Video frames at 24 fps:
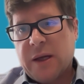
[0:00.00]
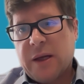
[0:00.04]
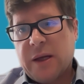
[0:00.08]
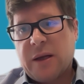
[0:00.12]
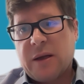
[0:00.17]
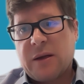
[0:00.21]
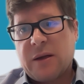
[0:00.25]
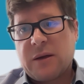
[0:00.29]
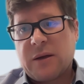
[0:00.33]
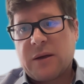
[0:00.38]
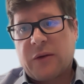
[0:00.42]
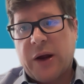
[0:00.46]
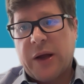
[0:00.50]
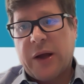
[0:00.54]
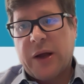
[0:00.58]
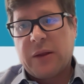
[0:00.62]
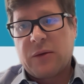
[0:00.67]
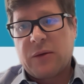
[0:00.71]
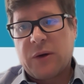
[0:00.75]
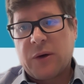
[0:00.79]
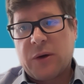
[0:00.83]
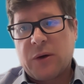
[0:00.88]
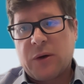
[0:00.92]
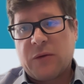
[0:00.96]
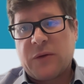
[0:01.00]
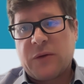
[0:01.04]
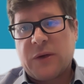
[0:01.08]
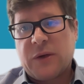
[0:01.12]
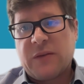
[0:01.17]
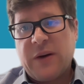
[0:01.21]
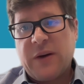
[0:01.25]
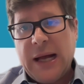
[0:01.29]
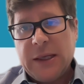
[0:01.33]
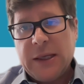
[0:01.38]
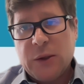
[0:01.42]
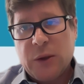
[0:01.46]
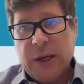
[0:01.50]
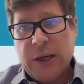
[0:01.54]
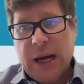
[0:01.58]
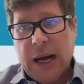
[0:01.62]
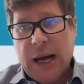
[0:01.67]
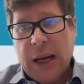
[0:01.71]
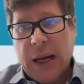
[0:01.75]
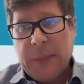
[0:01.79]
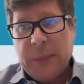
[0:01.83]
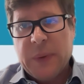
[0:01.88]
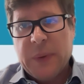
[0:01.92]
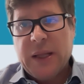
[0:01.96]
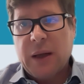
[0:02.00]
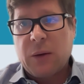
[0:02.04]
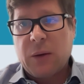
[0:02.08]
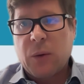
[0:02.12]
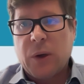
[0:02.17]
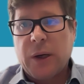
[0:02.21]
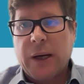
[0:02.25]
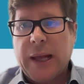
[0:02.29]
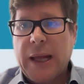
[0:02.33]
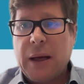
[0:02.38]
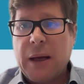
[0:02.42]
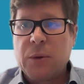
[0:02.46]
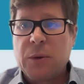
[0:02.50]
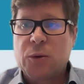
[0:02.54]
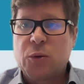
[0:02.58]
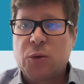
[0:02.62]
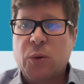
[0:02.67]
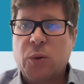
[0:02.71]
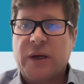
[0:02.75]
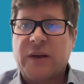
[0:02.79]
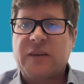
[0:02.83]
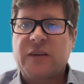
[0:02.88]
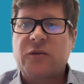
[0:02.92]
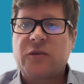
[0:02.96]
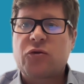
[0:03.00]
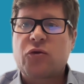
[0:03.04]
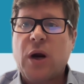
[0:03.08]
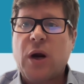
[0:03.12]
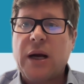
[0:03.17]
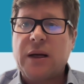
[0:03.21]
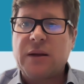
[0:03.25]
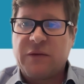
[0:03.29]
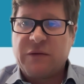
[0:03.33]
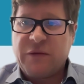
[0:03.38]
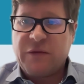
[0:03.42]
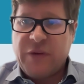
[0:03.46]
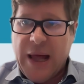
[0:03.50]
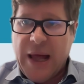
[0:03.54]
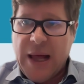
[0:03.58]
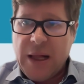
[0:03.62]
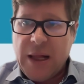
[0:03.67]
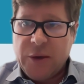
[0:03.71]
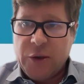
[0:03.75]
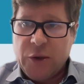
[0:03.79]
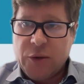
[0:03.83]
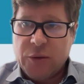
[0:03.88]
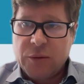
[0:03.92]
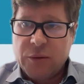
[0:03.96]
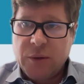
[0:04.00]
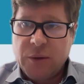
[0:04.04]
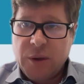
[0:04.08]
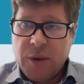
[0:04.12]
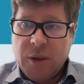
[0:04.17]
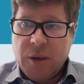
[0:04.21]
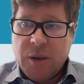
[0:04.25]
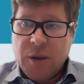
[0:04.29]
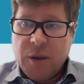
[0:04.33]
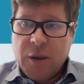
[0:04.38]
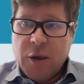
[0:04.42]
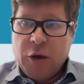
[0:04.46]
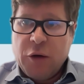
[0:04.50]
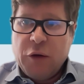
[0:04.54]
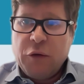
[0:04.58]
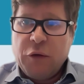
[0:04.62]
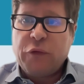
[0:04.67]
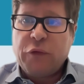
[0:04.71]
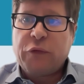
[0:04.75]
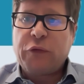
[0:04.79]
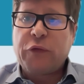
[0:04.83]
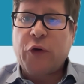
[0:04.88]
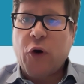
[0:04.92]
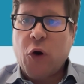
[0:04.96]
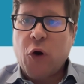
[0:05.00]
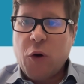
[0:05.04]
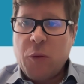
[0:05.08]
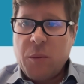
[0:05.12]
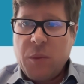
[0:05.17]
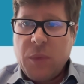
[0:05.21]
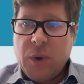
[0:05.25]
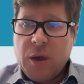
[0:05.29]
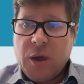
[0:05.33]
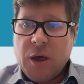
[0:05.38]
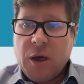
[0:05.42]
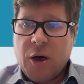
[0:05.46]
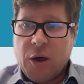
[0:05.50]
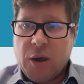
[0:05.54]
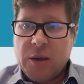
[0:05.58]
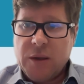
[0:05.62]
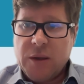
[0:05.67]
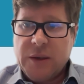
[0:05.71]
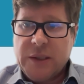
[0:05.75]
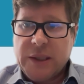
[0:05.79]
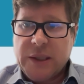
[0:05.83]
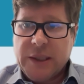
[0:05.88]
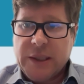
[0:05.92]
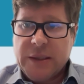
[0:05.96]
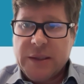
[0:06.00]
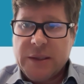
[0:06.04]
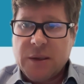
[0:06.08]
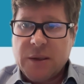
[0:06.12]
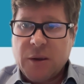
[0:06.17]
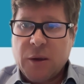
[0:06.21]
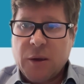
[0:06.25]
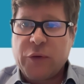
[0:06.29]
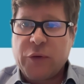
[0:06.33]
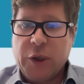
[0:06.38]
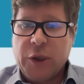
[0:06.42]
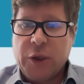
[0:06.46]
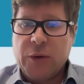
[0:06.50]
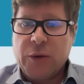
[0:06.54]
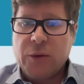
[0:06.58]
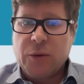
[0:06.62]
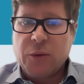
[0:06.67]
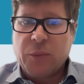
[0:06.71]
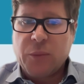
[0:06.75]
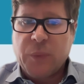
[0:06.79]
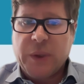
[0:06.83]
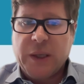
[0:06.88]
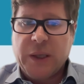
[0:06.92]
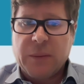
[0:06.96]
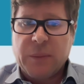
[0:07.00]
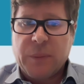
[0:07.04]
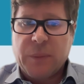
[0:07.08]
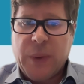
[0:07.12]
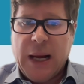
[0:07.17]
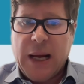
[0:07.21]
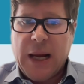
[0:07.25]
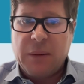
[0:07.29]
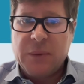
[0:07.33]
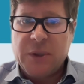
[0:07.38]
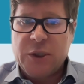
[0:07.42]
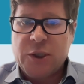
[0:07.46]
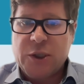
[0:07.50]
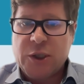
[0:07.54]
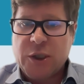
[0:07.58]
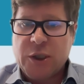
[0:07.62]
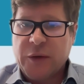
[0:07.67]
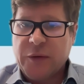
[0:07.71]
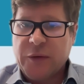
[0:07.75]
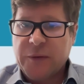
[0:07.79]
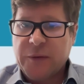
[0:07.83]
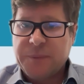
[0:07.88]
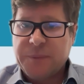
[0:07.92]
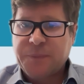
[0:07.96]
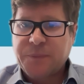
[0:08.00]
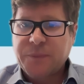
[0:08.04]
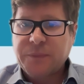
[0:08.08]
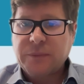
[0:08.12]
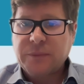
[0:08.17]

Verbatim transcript: the rhetoric of the value gap, they were able to extract value from content of European publishers.